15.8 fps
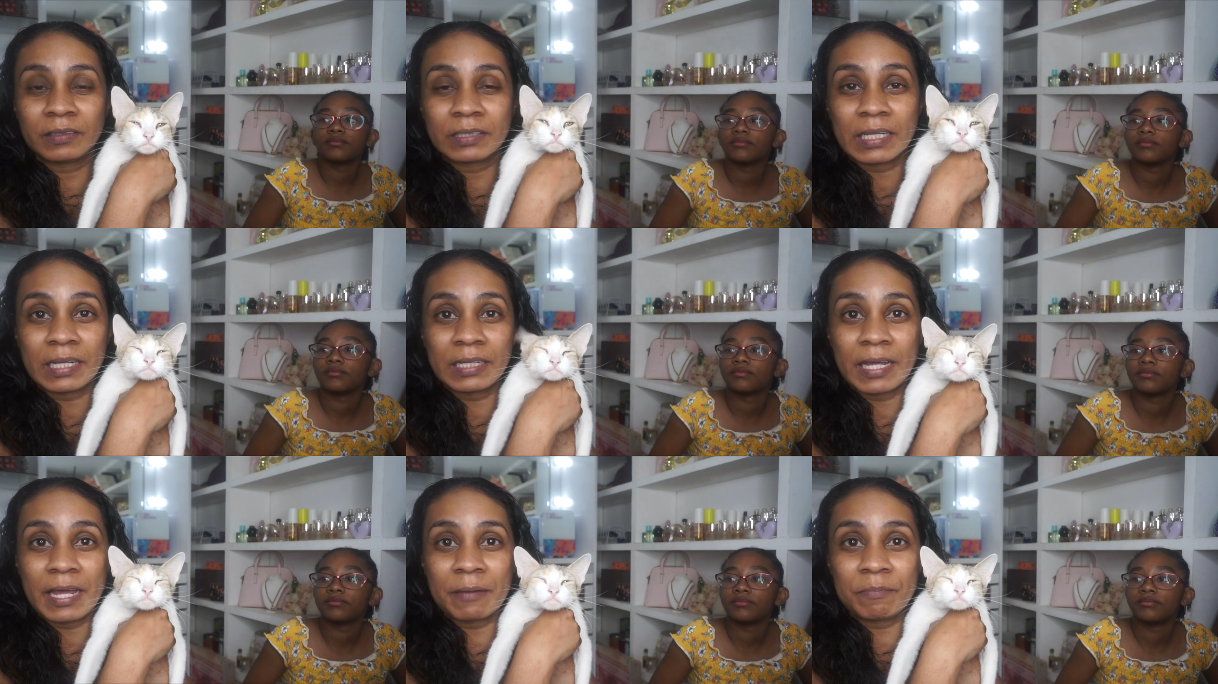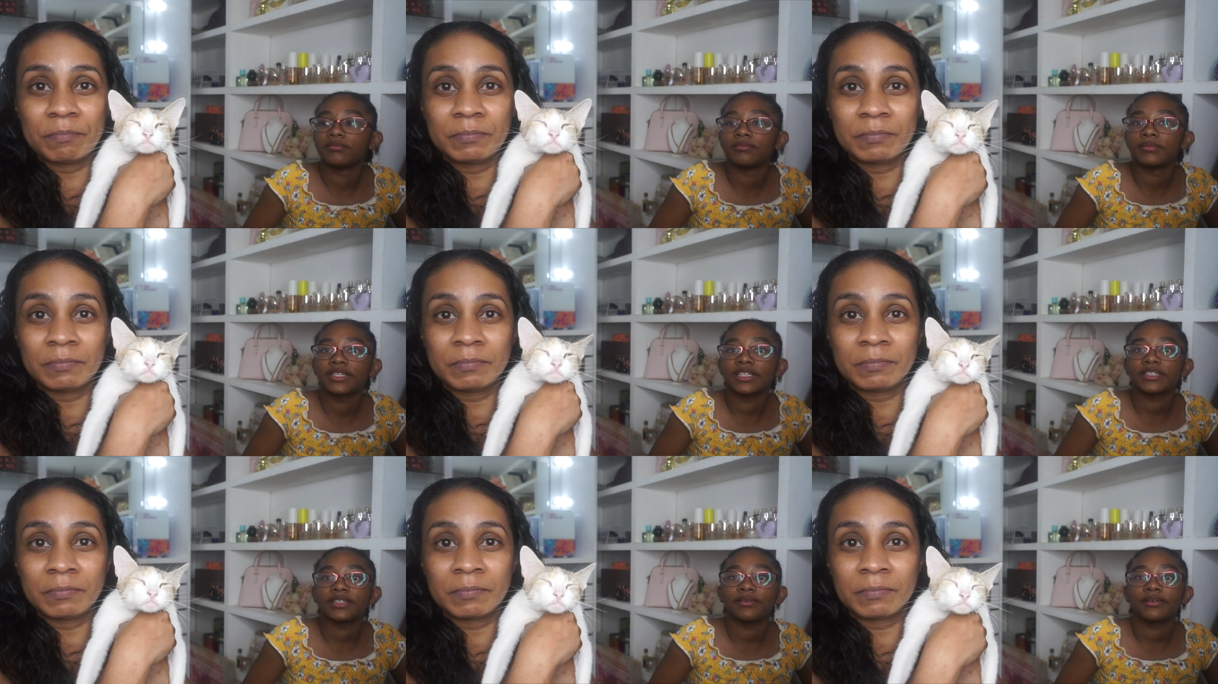Speaker 1: Tell them.
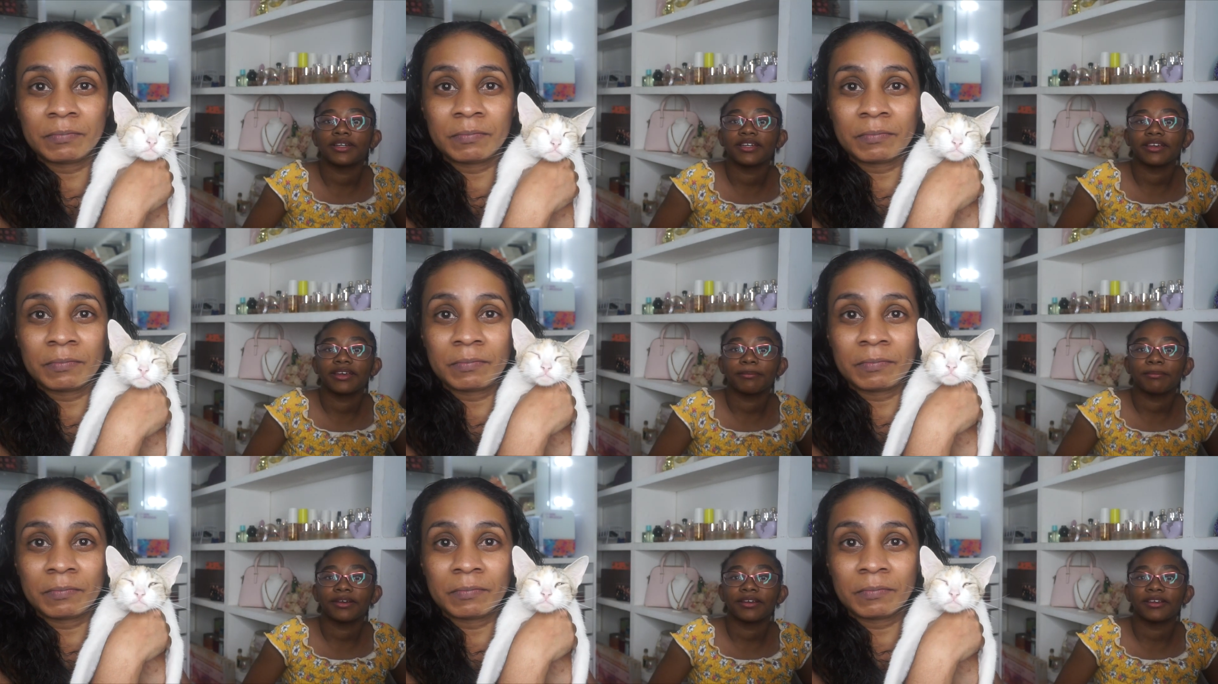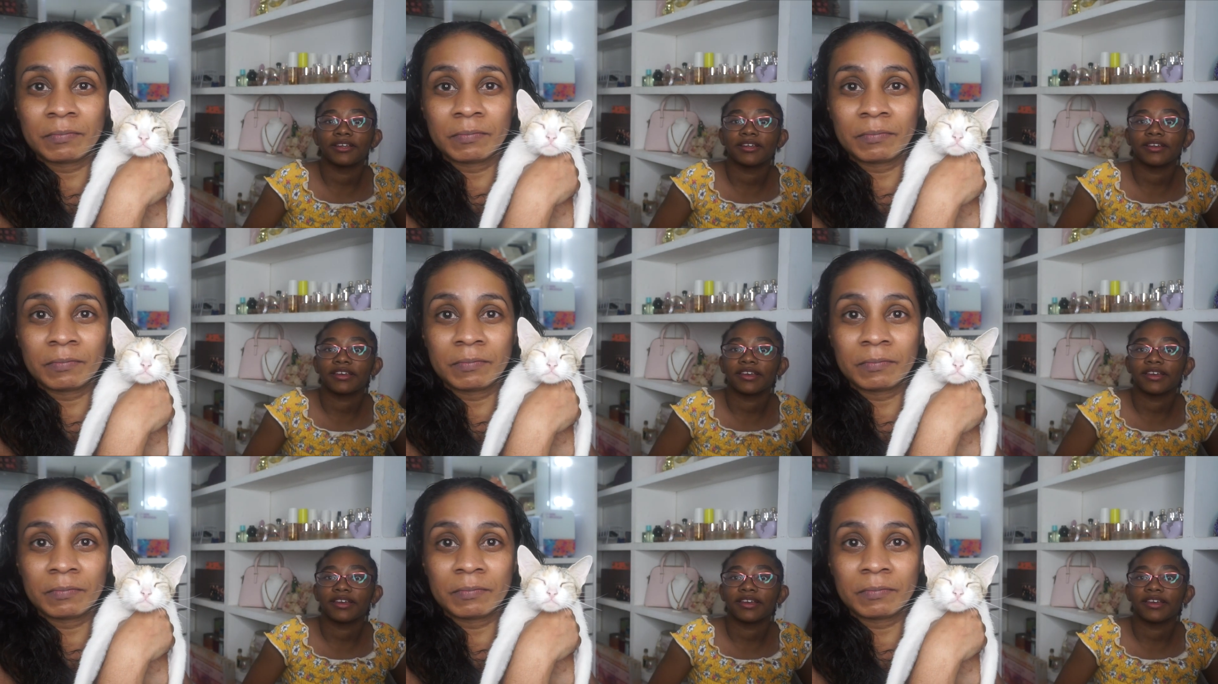Because I want to get pregnant